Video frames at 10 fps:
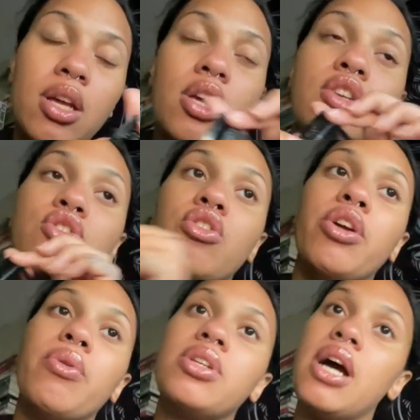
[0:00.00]
So there
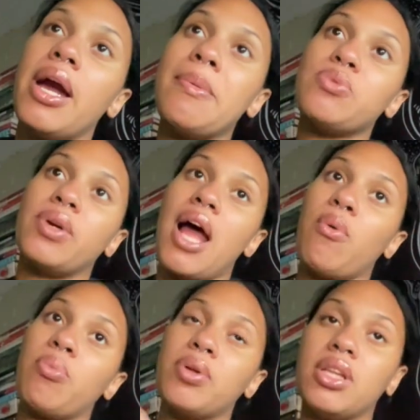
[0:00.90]
were times when I
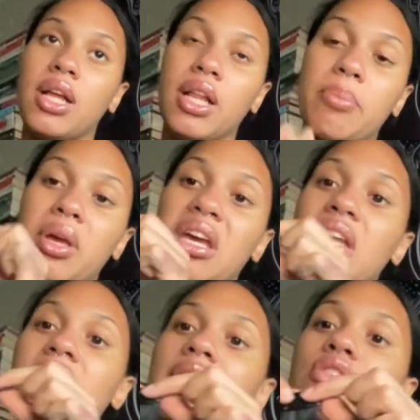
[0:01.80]
would put the clip in
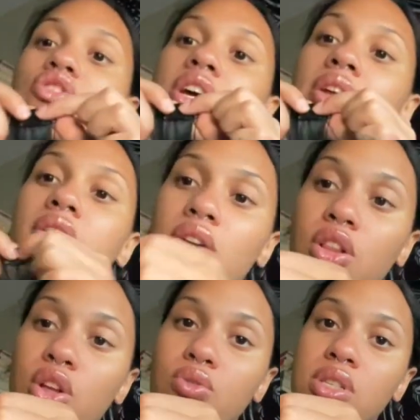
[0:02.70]
and I'll try to
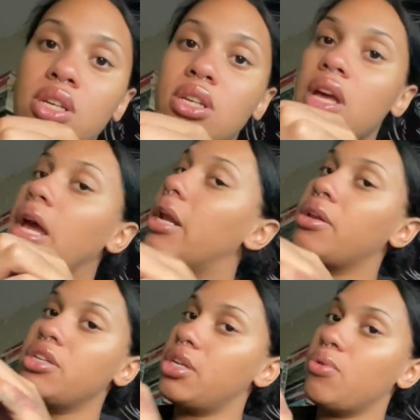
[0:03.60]
close it and it
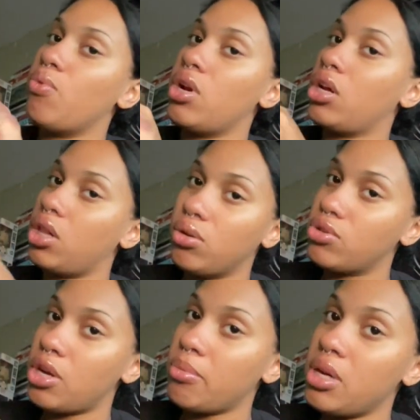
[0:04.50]
didn't want to close
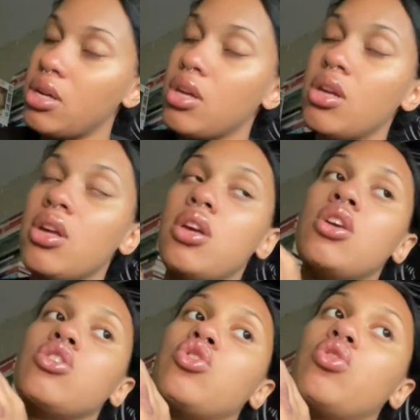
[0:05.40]
on me,
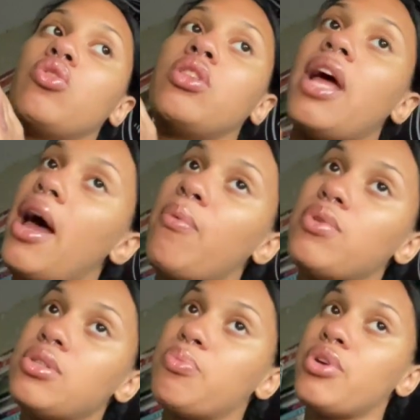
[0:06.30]
so that
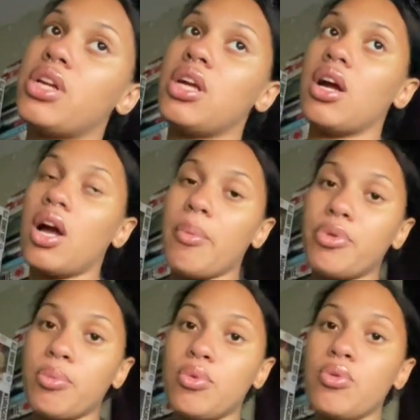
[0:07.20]
was pretty
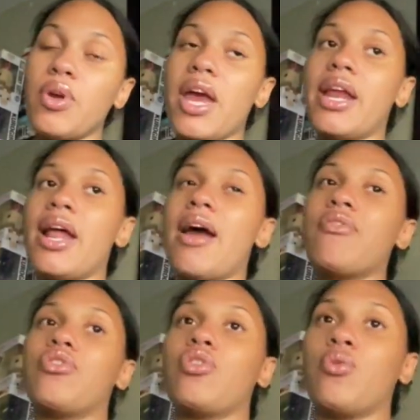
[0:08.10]
uncomfortable. And
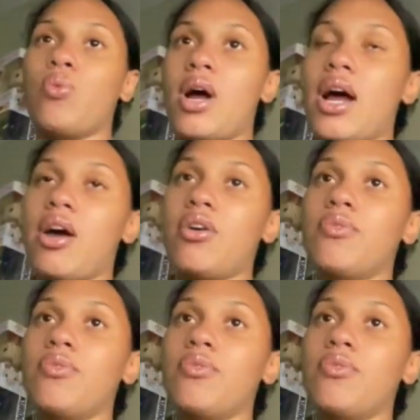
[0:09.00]
after a while